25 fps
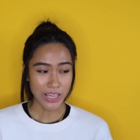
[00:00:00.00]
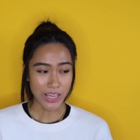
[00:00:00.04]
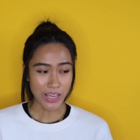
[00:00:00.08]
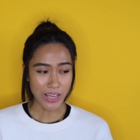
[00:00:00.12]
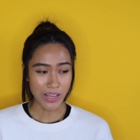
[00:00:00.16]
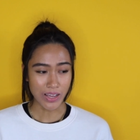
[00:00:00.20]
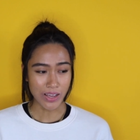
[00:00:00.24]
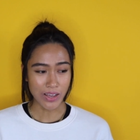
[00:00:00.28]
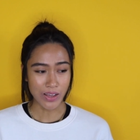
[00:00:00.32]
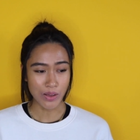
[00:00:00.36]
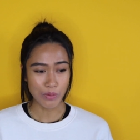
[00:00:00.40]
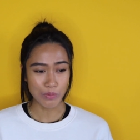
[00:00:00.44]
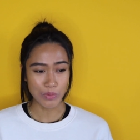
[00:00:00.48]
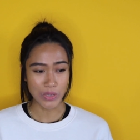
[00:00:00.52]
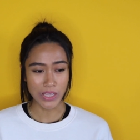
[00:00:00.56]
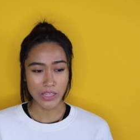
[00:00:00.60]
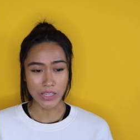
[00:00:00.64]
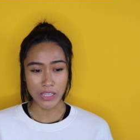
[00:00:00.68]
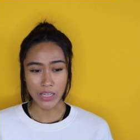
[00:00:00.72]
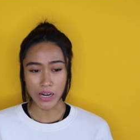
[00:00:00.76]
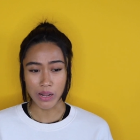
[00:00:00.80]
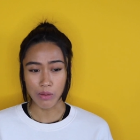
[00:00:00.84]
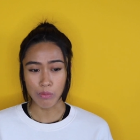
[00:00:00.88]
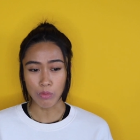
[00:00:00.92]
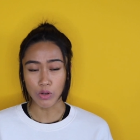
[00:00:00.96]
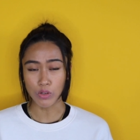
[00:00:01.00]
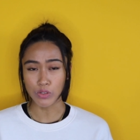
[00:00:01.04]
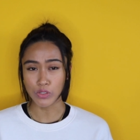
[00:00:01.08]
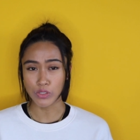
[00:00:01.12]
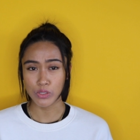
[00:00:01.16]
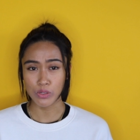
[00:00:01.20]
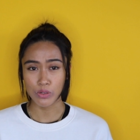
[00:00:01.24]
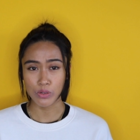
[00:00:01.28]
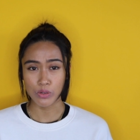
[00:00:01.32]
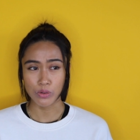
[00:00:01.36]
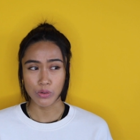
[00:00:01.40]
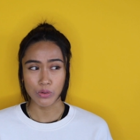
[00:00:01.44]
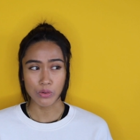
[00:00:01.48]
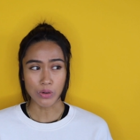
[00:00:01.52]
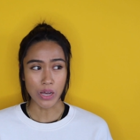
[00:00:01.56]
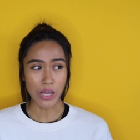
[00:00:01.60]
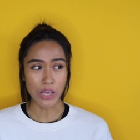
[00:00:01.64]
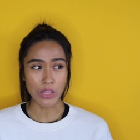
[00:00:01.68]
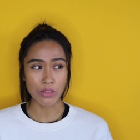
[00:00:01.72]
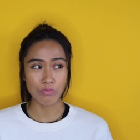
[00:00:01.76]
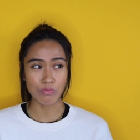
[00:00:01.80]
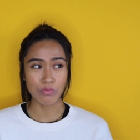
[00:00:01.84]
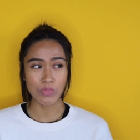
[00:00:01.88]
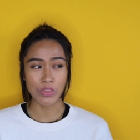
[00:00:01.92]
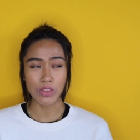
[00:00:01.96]
Um, and then I'm also,
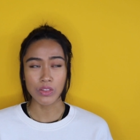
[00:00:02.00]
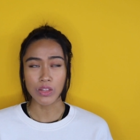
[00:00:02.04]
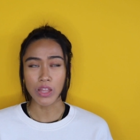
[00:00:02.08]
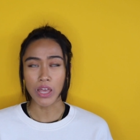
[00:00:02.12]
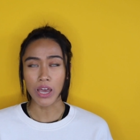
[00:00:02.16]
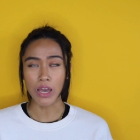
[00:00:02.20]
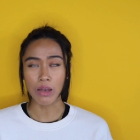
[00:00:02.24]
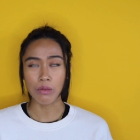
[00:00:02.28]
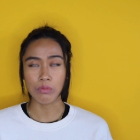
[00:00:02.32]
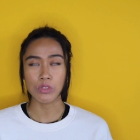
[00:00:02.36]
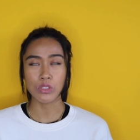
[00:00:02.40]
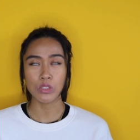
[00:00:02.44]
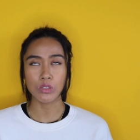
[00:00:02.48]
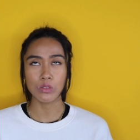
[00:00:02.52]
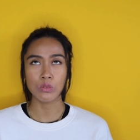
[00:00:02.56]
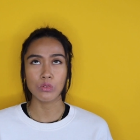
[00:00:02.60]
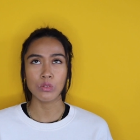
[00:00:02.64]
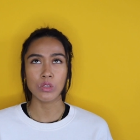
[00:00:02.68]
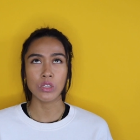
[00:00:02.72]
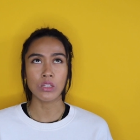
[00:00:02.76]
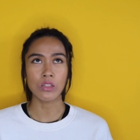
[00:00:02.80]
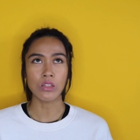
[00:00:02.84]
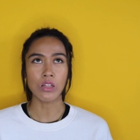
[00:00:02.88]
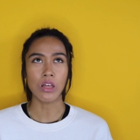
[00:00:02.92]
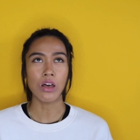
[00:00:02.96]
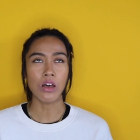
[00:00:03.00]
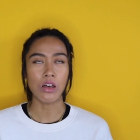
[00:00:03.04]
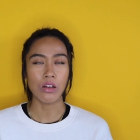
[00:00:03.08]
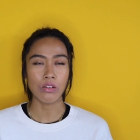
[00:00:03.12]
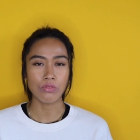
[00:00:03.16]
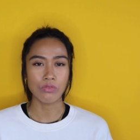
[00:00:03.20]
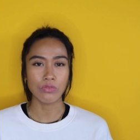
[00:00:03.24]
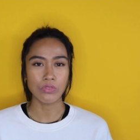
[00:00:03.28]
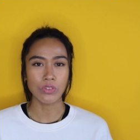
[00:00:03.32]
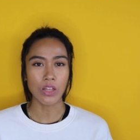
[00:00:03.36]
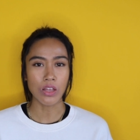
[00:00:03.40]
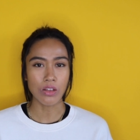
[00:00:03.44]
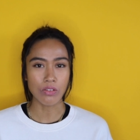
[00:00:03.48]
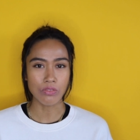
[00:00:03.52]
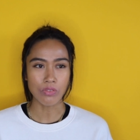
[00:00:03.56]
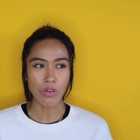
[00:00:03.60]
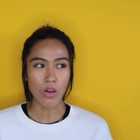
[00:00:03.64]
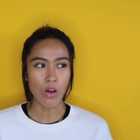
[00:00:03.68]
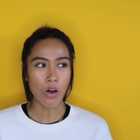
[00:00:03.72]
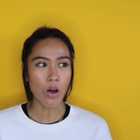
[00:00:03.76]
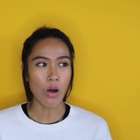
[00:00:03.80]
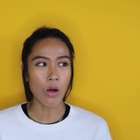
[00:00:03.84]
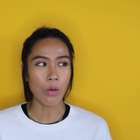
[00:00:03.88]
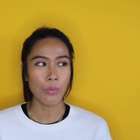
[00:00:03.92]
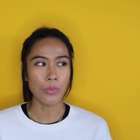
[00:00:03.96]
I absolutely love, love
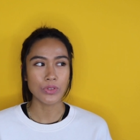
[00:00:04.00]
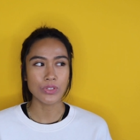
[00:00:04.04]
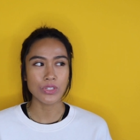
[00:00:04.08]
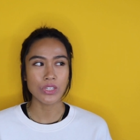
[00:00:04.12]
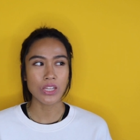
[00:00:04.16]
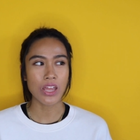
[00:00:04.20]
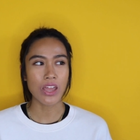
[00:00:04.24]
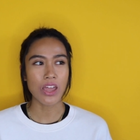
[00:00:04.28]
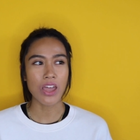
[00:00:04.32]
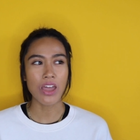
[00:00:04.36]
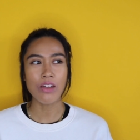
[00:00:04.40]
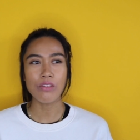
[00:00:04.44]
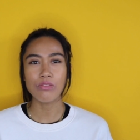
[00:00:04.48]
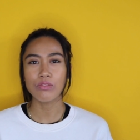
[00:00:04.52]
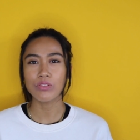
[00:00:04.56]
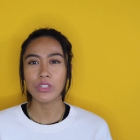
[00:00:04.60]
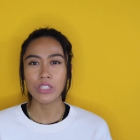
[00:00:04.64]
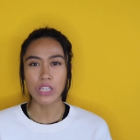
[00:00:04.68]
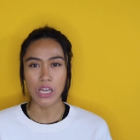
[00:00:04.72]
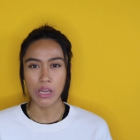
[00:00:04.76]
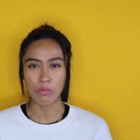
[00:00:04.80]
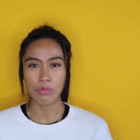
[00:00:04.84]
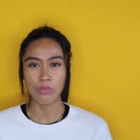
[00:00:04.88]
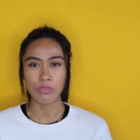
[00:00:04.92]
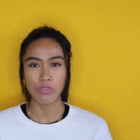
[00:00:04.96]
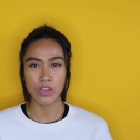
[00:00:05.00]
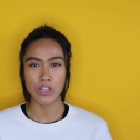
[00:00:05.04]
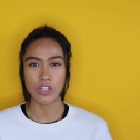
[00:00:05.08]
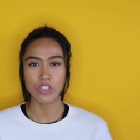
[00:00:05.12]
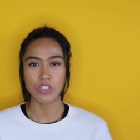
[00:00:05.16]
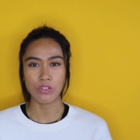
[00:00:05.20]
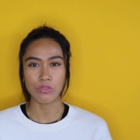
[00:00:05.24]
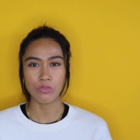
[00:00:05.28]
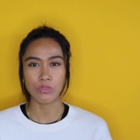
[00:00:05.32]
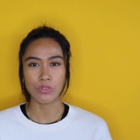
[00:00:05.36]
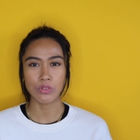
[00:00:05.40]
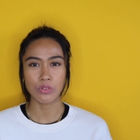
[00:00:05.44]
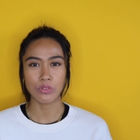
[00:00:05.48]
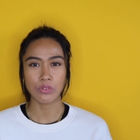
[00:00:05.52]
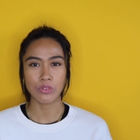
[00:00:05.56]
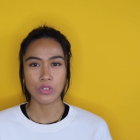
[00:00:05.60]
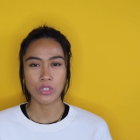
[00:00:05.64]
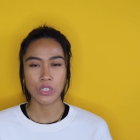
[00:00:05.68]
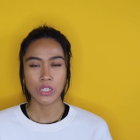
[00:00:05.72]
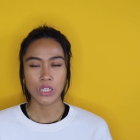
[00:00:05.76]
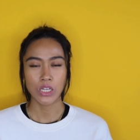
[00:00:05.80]
almost every type of Asian food.